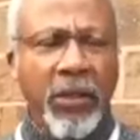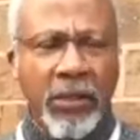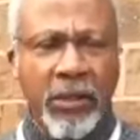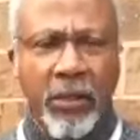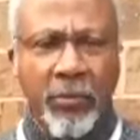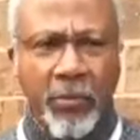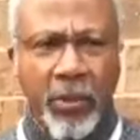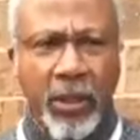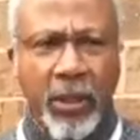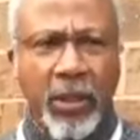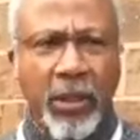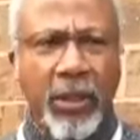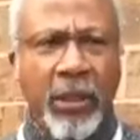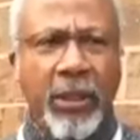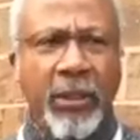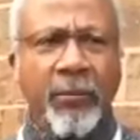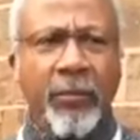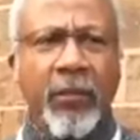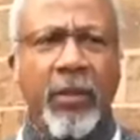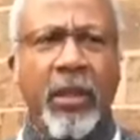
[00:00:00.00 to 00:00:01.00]

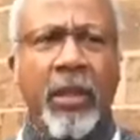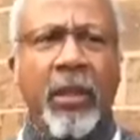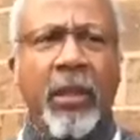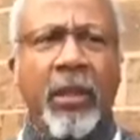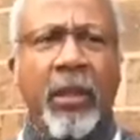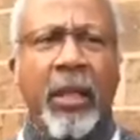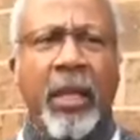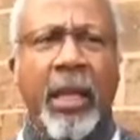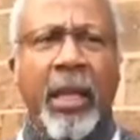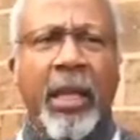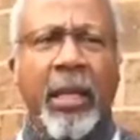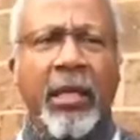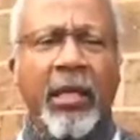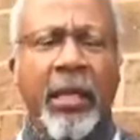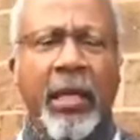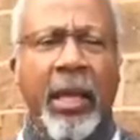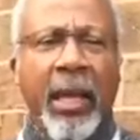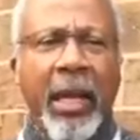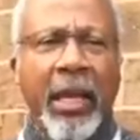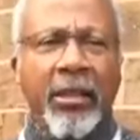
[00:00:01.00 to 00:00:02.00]
flexibility,
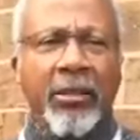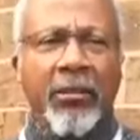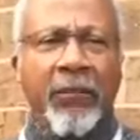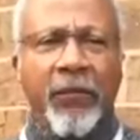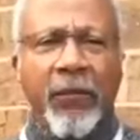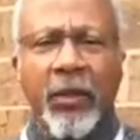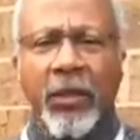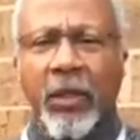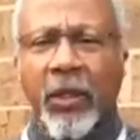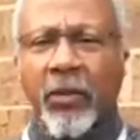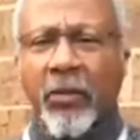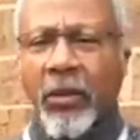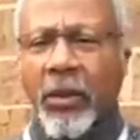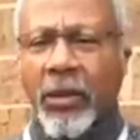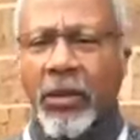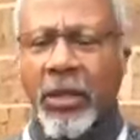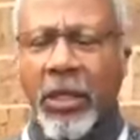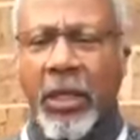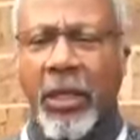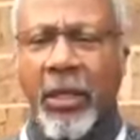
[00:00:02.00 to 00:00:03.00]
and the atrophy that
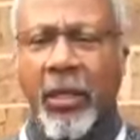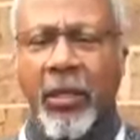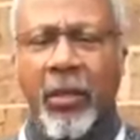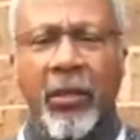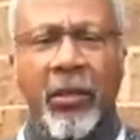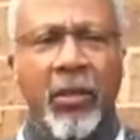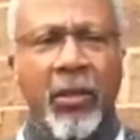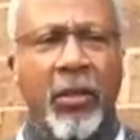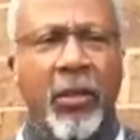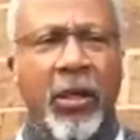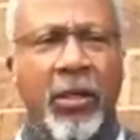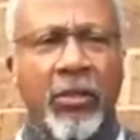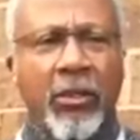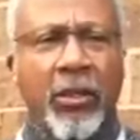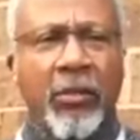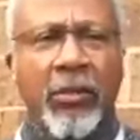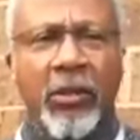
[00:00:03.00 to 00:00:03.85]
was there in